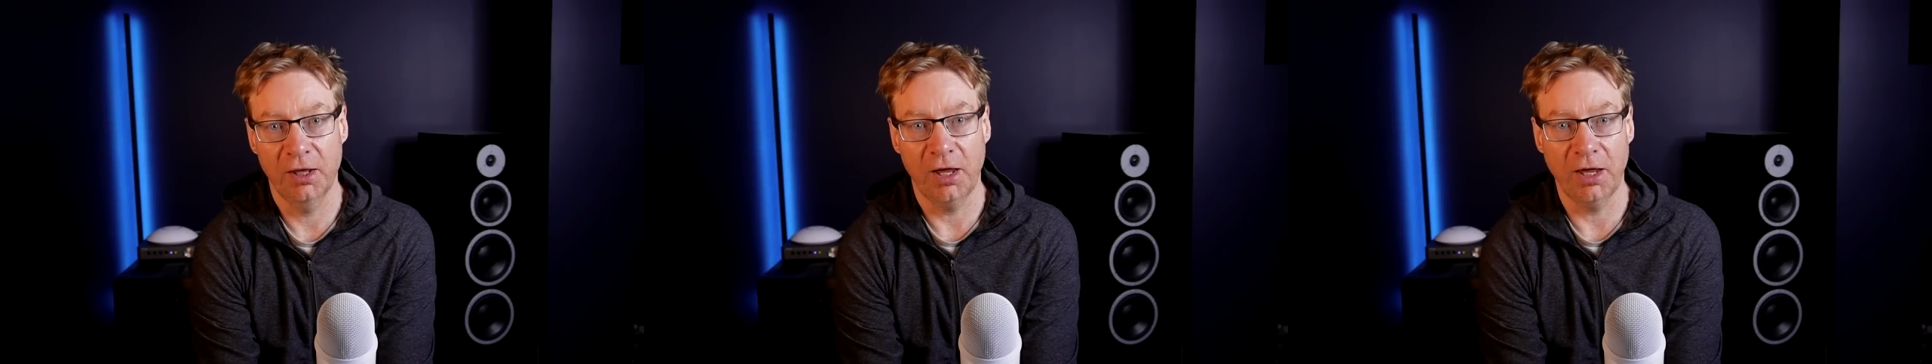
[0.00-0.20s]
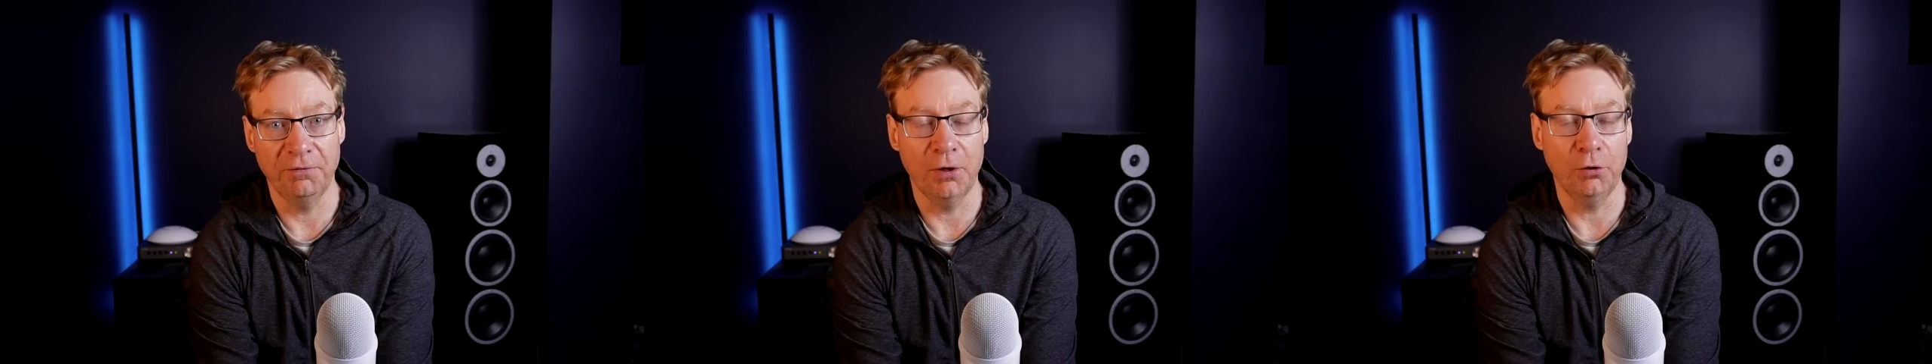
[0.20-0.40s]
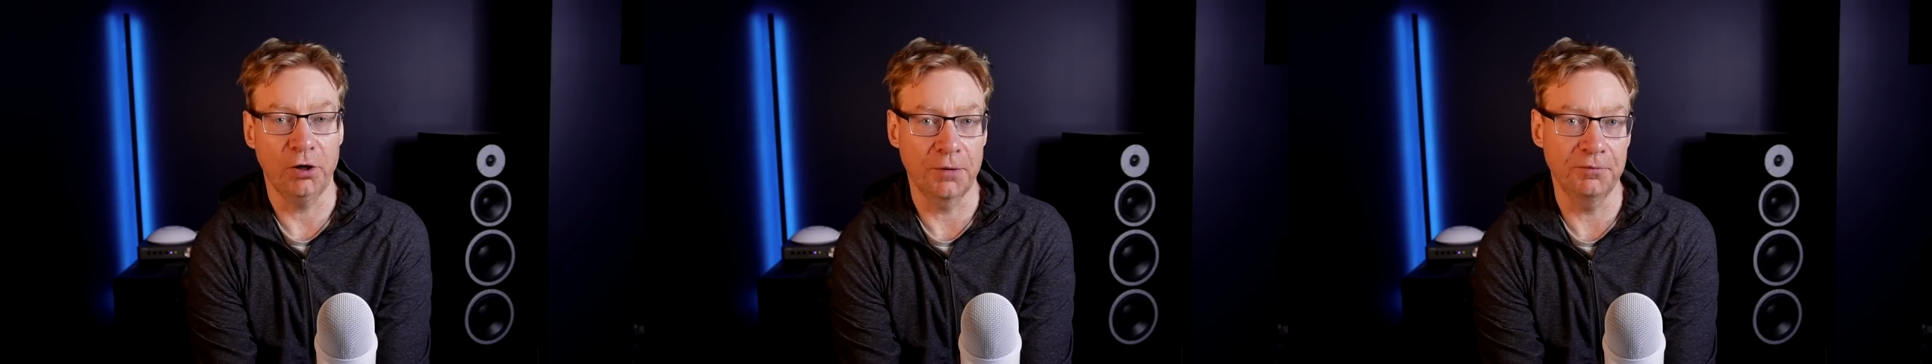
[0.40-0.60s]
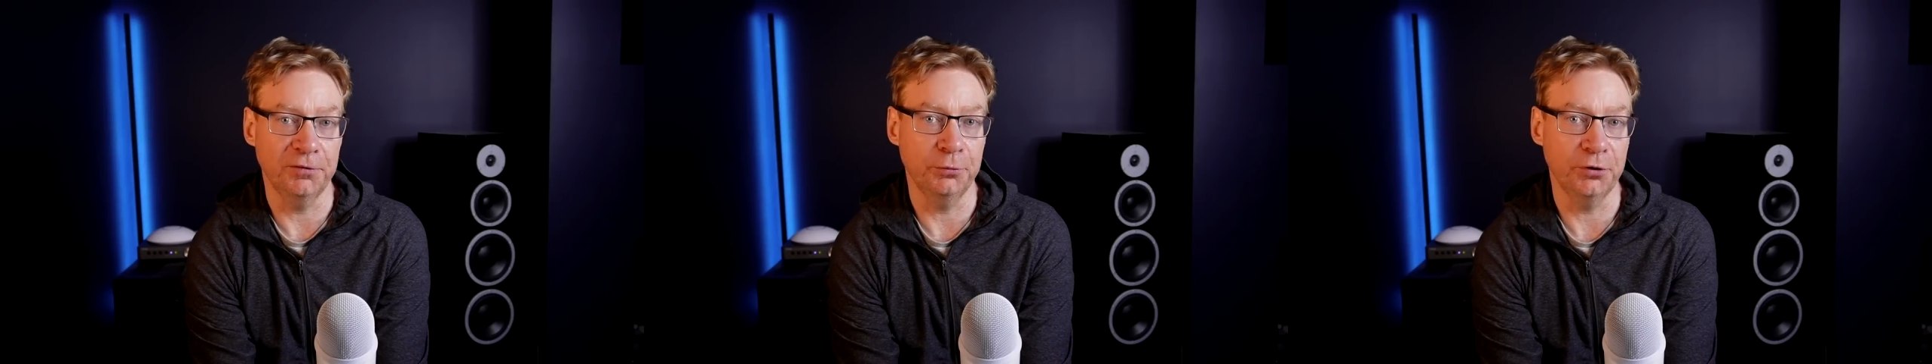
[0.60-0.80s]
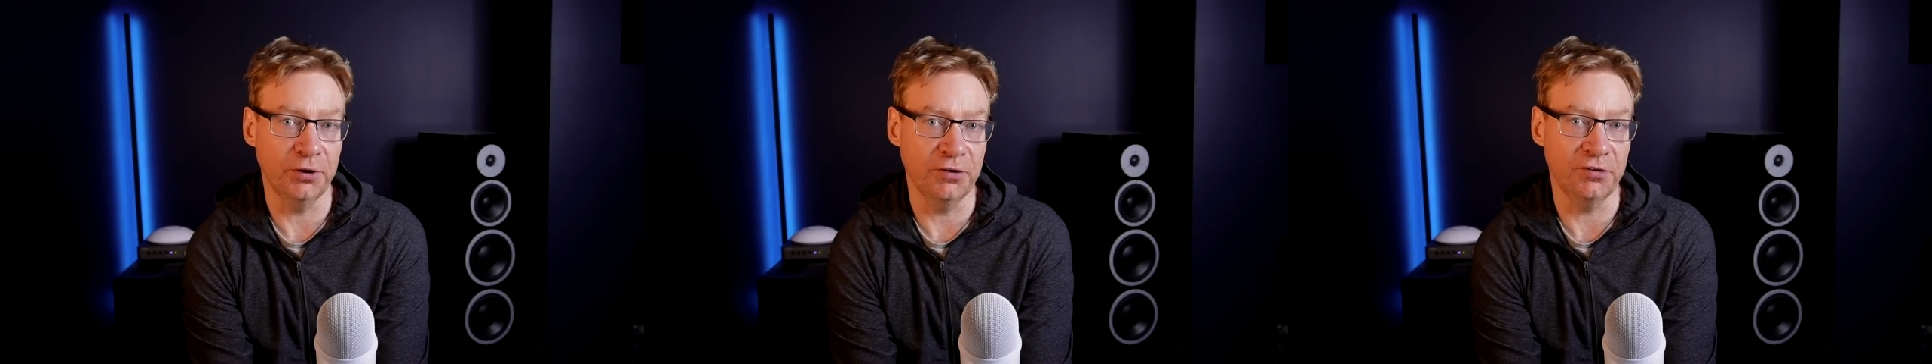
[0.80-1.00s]
I felt
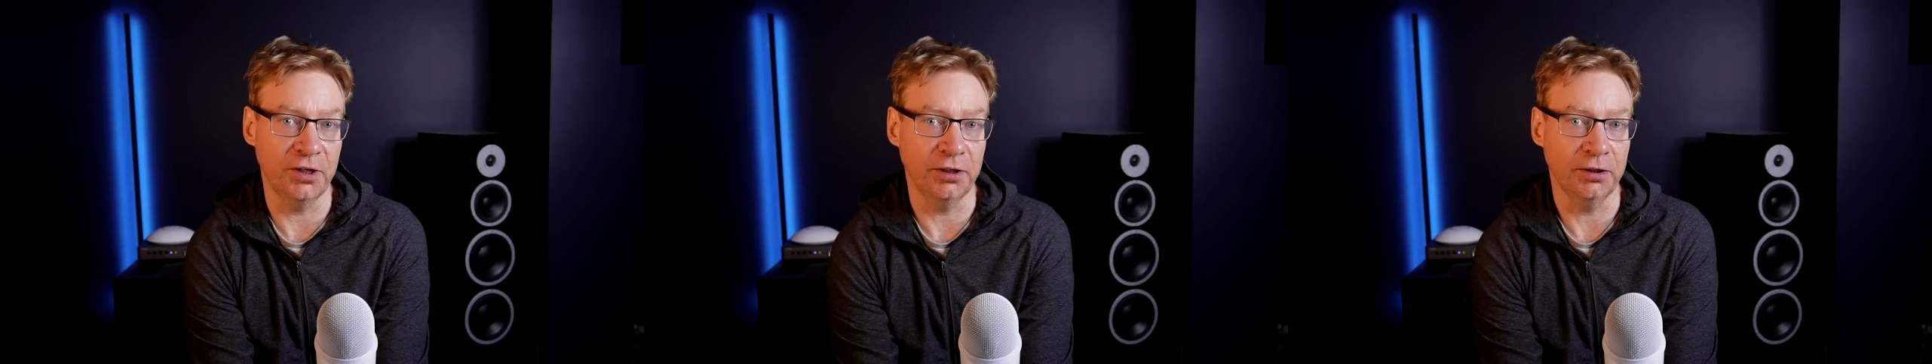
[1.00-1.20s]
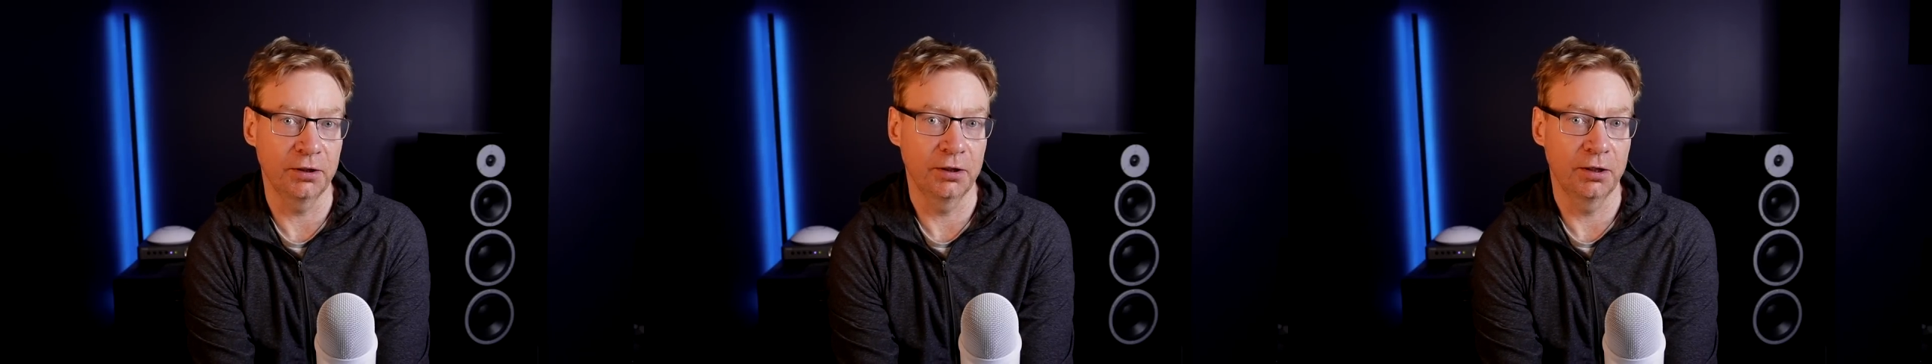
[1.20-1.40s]
comfortable using.